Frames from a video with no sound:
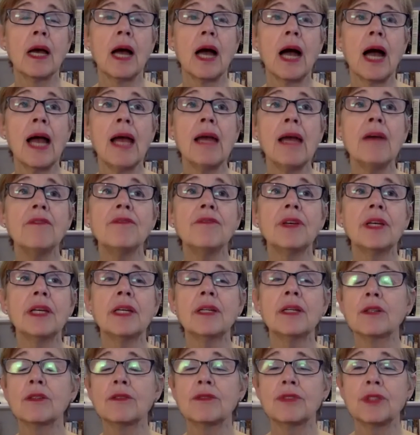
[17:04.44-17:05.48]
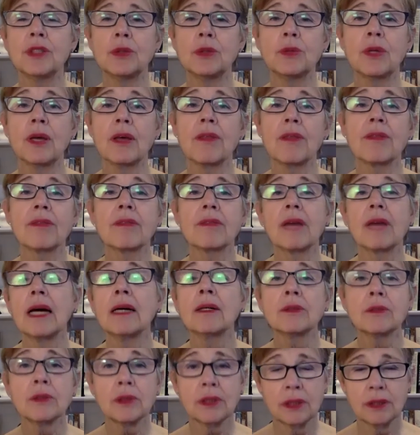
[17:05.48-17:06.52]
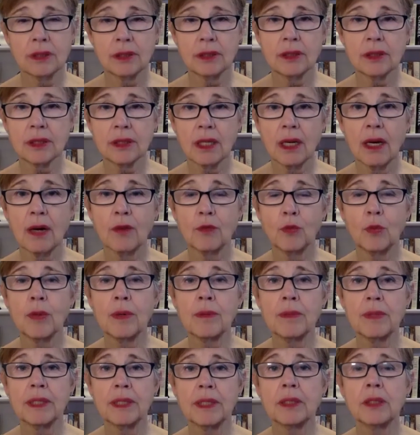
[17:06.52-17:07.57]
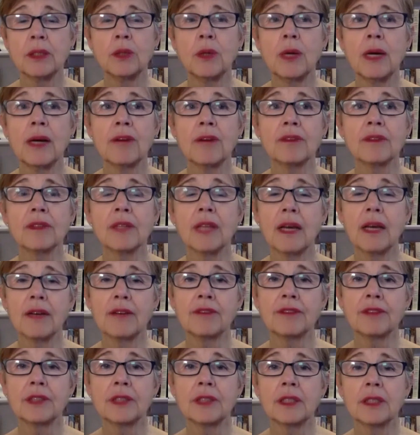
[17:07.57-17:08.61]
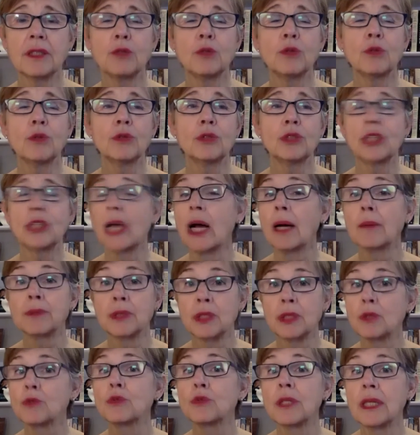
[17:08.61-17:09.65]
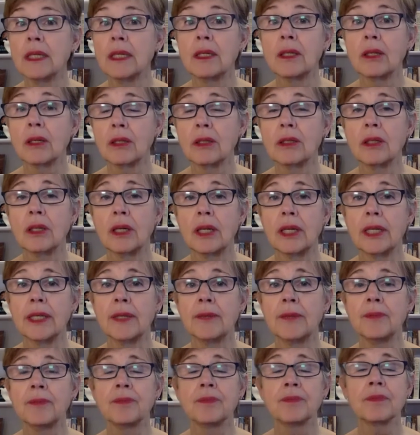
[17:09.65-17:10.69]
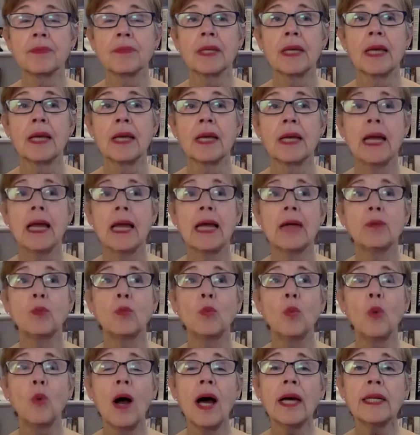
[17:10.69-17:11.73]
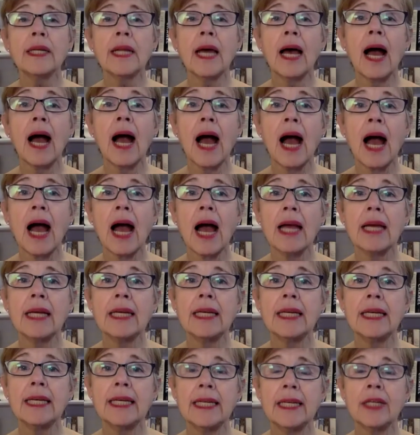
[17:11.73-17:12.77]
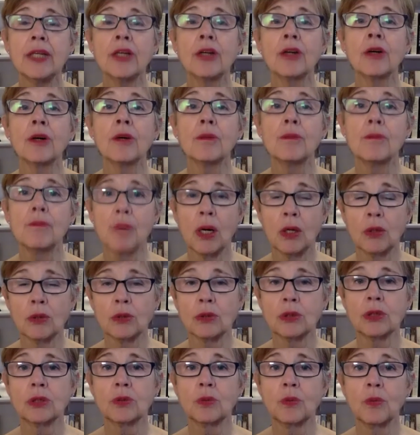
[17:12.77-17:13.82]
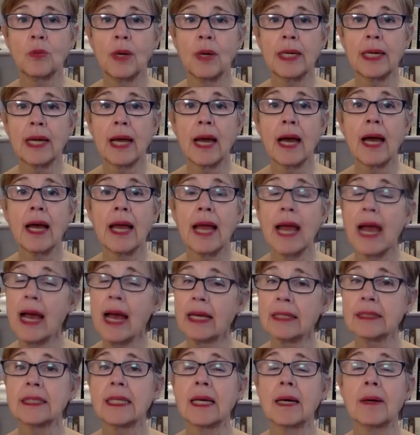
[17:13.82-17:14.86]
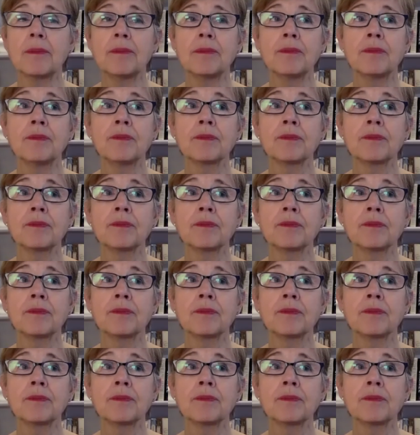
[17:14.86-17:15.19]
I have interviewed thousands of women who have left jobs that really look good. And what I hear most when I ask them